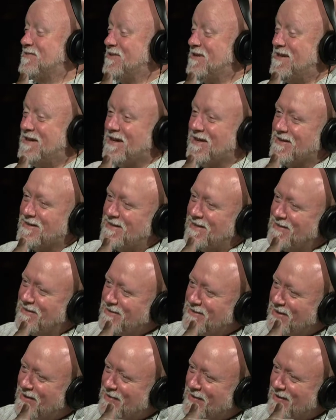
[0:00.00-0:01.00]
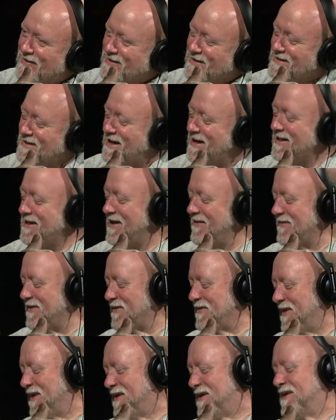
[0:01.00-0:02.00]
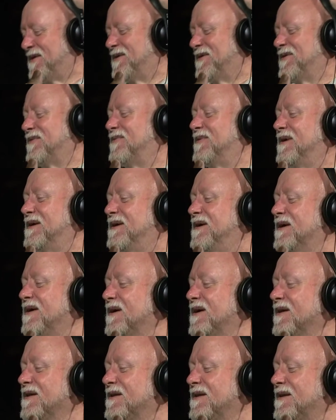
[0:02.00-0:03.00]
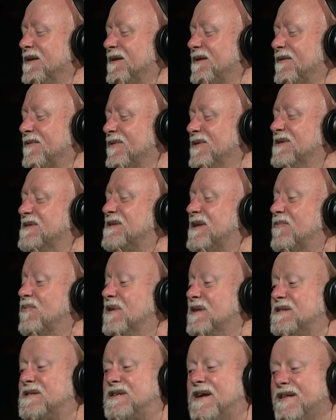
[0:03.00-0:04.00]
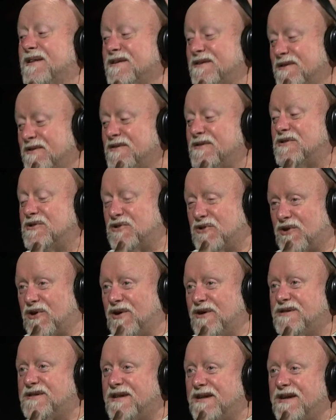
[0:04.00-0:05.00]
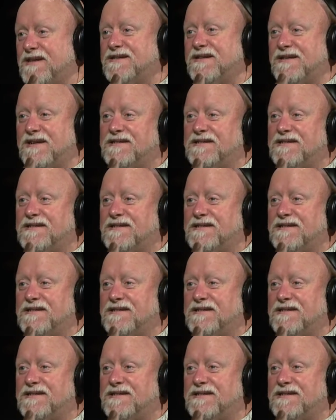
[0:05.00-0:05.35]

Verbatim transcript: wouldn't tell us to do something that's not loving. We uh, when it's, when it's tell it to the church, that doesn't